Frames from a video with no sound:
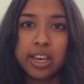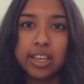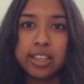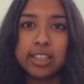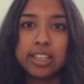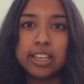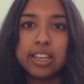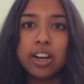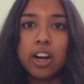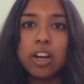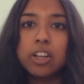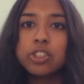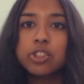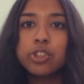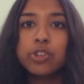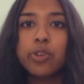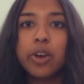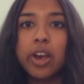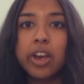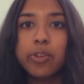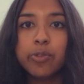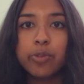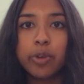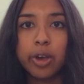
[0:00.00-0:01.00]
The
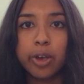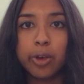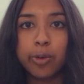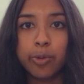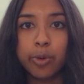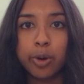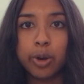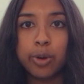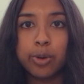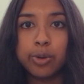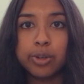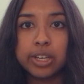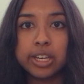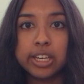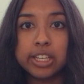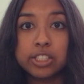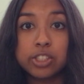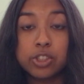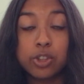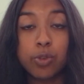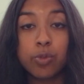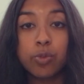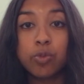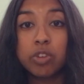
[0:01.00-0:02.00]
Underground Railroad is
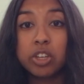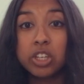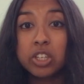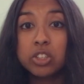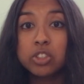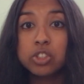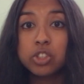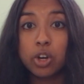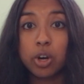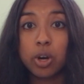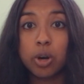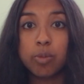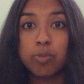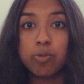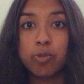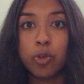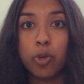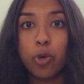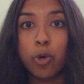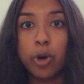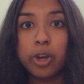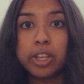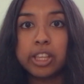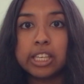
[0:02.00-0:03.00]
the real term
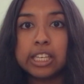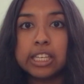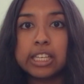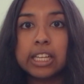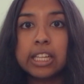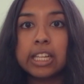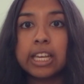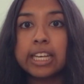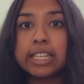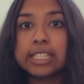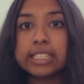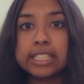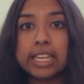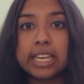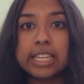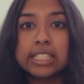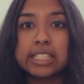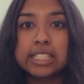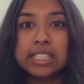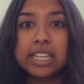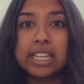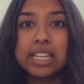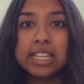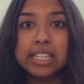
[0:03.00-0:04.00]
for the
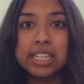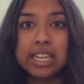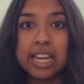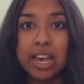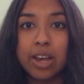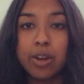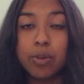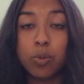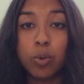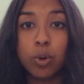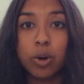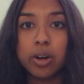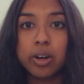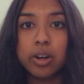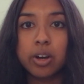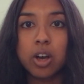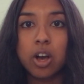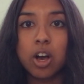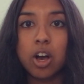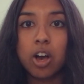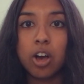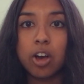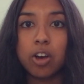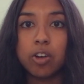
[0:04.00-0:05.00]
clandestine network
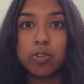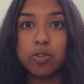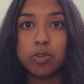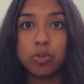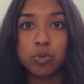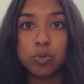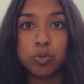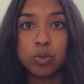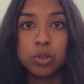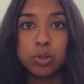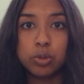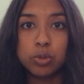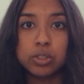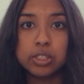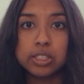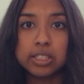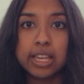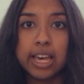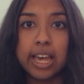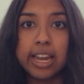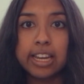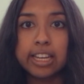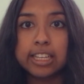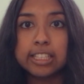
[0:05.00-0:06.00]
of routes
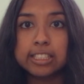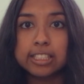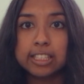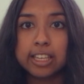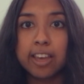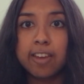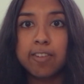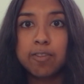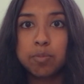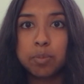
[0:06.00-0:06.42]
that enslaved